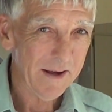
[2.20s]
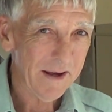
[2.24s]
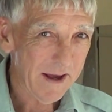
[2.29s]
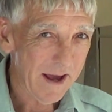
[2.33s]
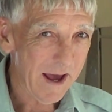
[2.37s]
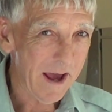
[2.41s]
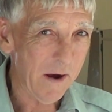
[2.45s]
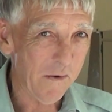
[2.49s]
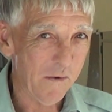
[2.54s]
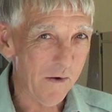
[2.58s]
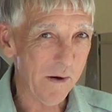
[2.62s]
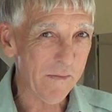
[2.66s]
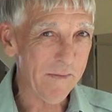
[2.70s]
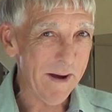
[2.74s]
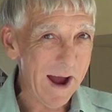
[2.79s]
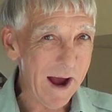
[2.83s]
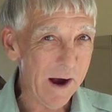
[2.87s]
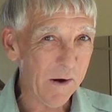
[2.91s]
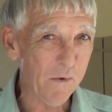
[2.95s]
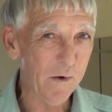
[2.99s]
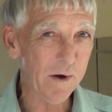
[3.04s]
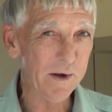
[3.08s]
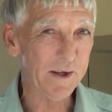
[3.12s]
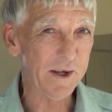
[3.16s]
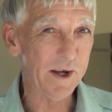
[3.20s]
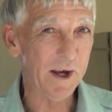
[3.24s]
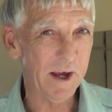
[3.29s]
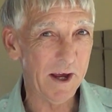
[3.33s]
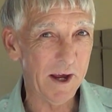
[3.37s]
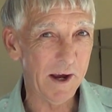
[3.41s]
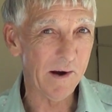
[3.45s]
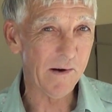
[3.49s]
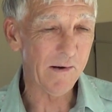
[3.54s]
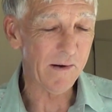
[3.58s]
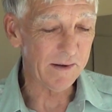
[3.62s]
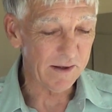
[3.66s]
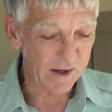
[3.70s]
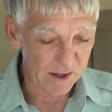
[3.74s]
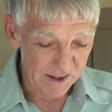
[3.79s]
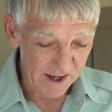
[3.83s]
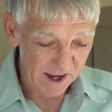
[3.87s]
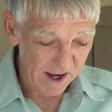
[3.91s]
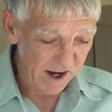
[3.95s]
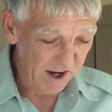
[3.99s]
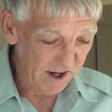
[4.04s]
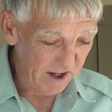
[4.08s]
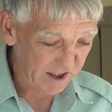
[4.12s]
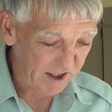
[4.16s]
Hey, we're back with you here.
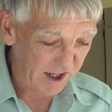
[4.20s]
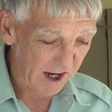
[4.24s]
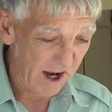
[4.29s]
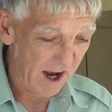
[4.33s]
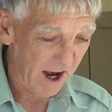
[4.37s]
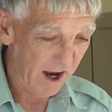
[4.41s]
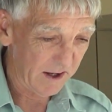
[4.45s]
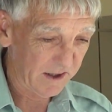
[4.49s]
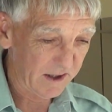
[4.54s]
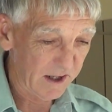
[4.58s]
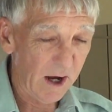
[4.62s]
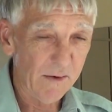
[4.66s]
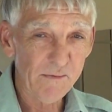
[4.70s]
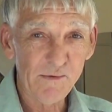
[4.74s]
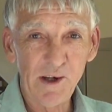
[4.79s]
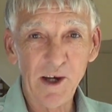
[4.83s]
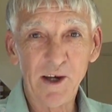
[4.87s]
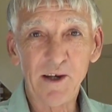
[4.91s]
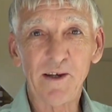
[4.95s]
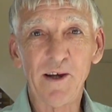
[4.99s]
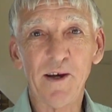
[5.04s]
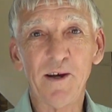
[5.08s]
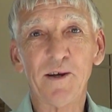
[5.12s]
Today's subject